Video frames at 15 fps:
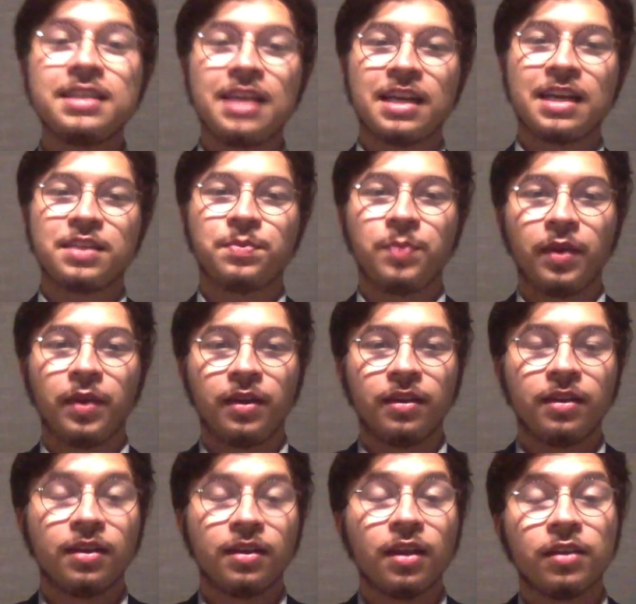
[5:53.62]
has been
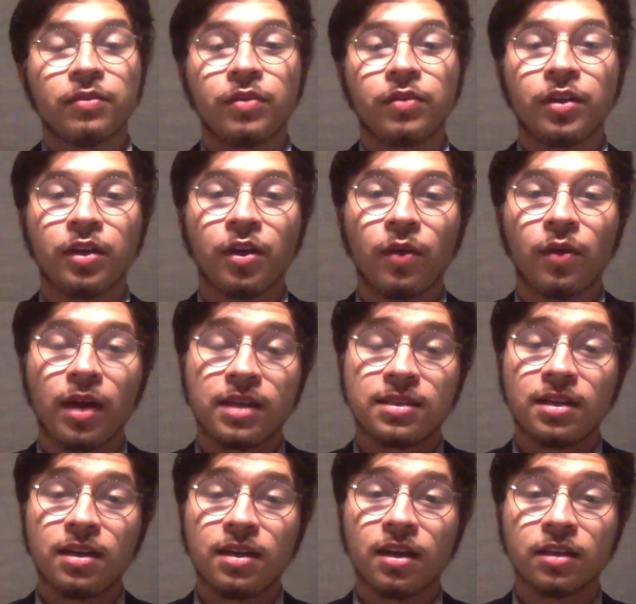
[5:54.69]
another video
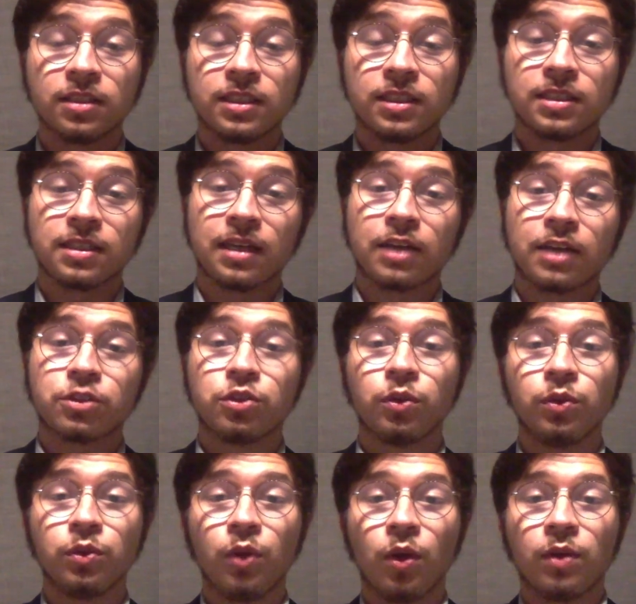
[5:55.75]
essay on international
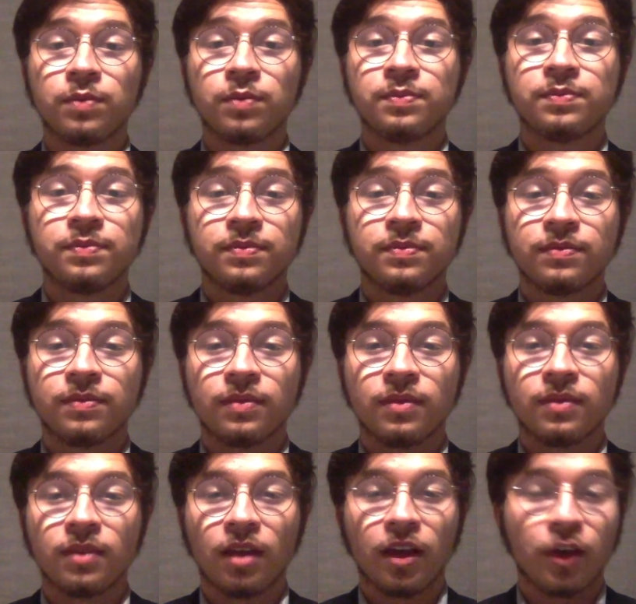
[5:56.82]
law.
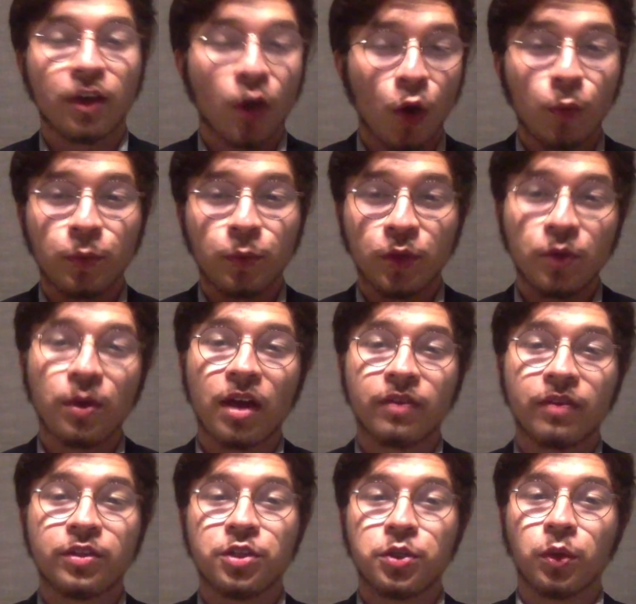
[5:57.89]
I hope you
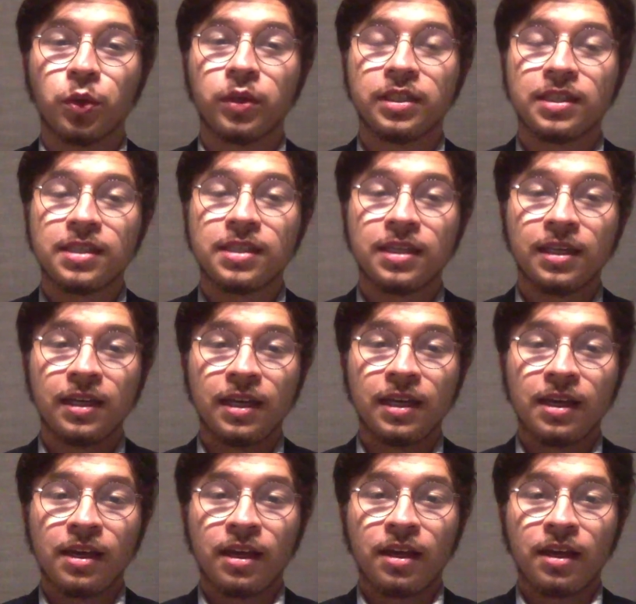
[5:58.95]
have enjoyed it.
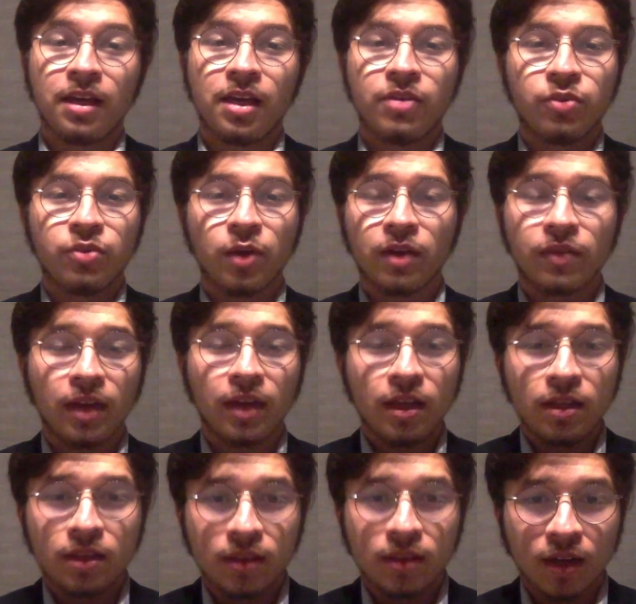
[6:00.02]
If you have any
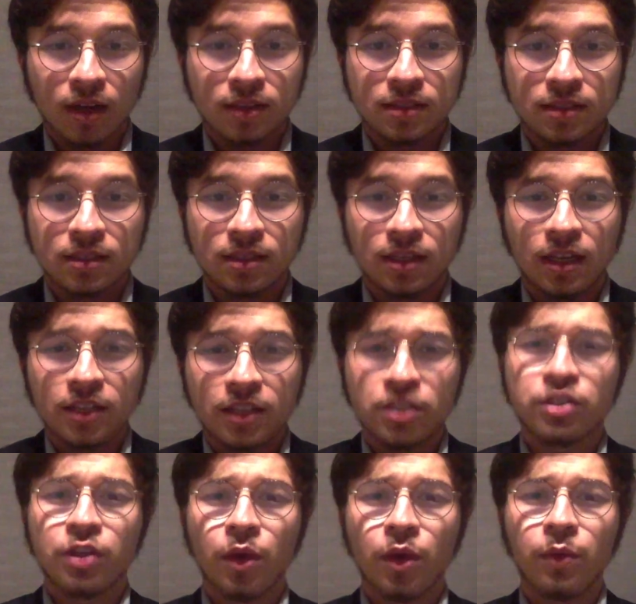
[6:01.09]
thoughts, let
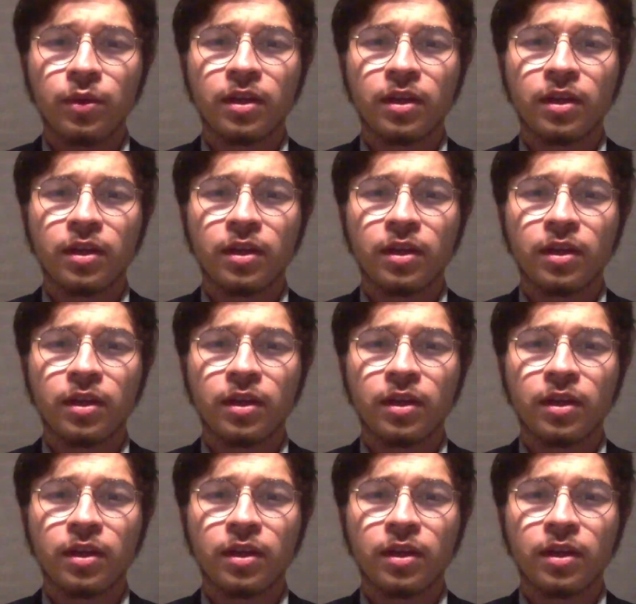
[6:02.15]
us know in the